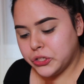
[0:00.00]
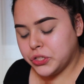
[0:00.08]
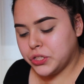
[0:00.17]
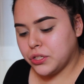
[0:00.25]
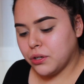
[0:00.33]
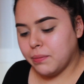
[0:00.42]

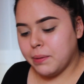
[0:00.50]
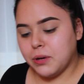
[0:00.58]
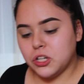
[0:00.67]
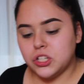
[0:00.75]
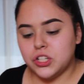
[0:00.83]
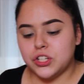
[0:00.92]
So my
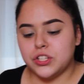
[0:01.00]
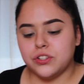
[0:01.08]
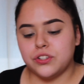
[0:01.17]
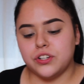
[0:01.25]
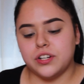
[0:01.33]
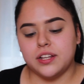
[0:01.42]
brushes are
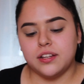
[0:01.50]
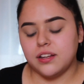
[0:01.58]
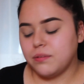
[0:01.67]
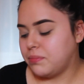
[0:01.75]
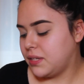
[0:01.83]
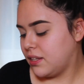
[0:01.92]
still dirty.
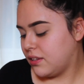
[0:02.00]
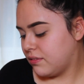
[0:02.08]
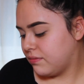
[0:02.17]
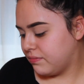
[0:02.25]
Update.